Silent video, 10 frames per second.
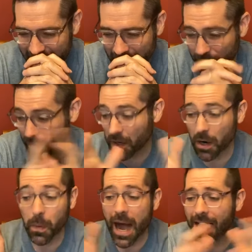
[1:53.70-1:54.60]
for
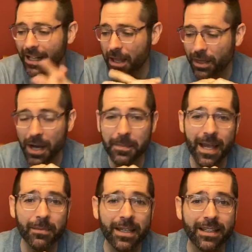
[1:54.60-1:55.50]
a while I thought
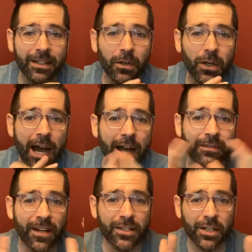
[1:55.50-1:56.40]
maybe, you know, God, if
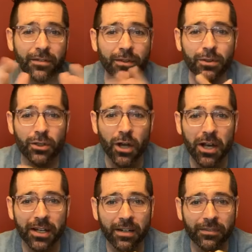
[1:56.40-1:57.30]
I serve you strong
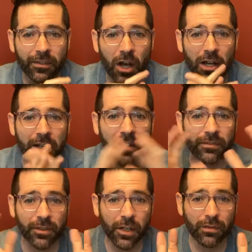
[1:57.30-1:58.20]
enough, long enough,
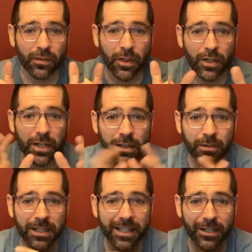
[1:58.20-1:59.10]
you know, for
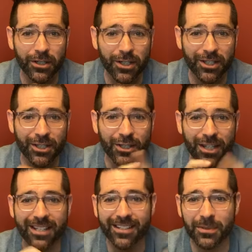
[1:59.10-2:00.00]
33 years, just as
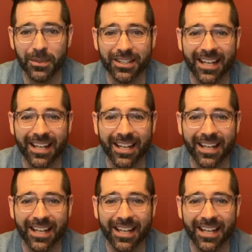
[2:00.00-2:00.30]
Jesus was